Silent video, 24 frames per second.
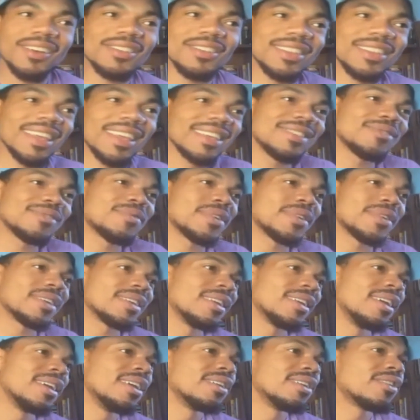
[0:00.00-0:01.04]
Thanks, man.
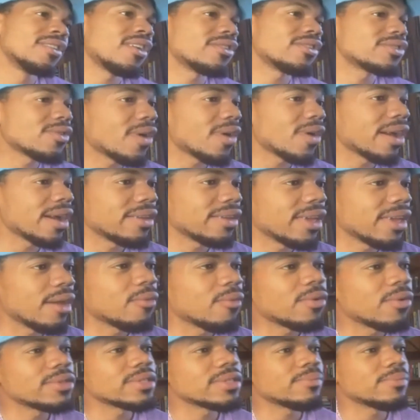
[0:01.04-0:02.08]
No, so it
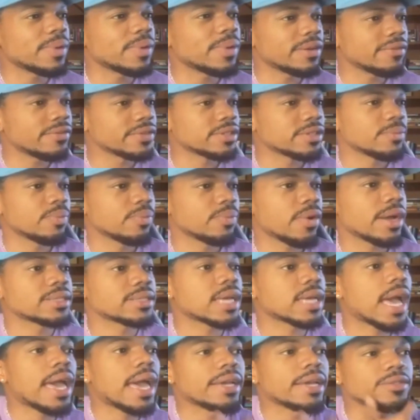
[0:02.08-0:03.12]
was a bit of a surprise.
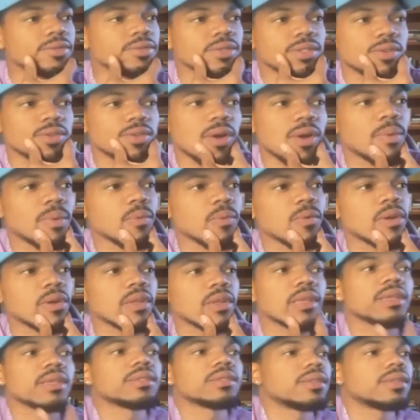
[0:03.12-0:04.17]
I've been
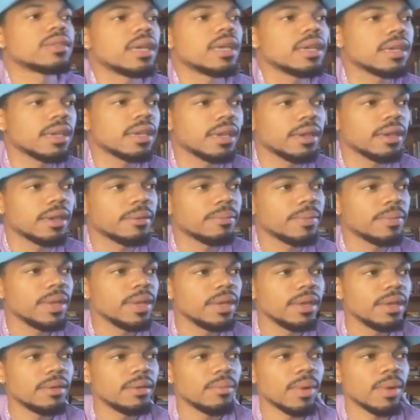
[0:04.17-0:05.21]
running this day camp.
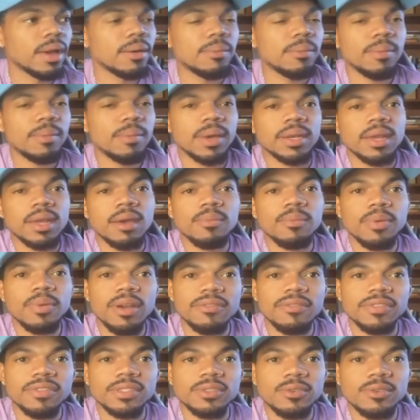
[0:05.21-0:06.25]
My
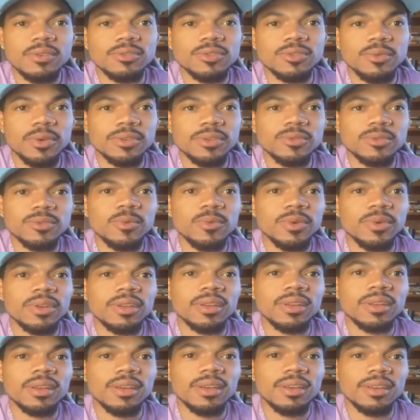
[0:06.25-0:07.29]
nonprofit Social Works, we run
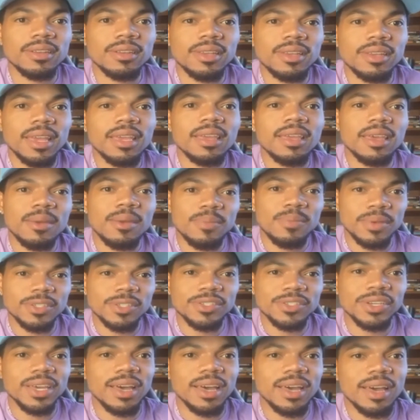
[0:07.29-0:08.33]
a day camp in
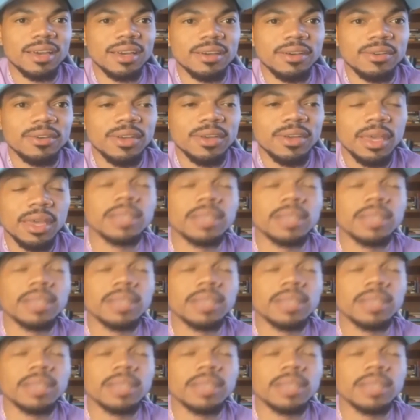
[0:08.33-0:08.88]
Chicago.